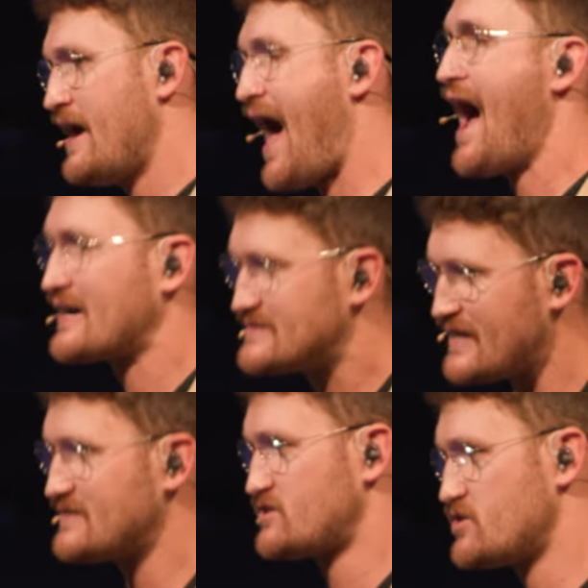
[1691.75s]

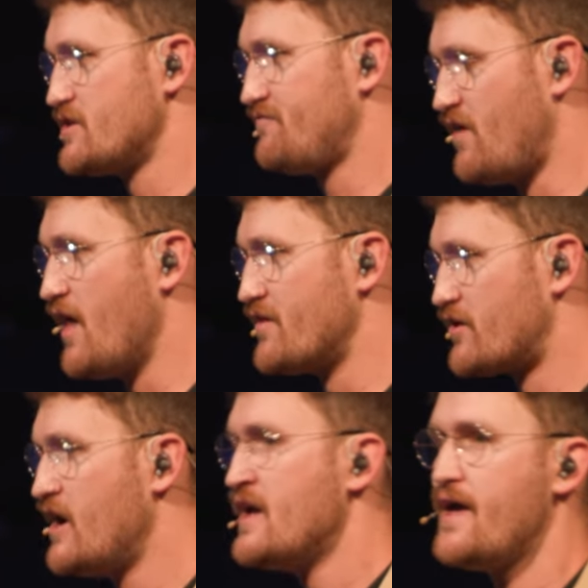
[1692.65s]
access to the Father
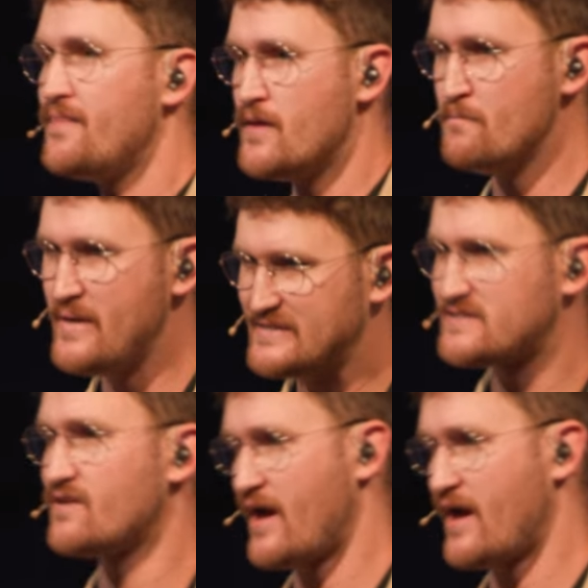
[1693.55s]
in the midst of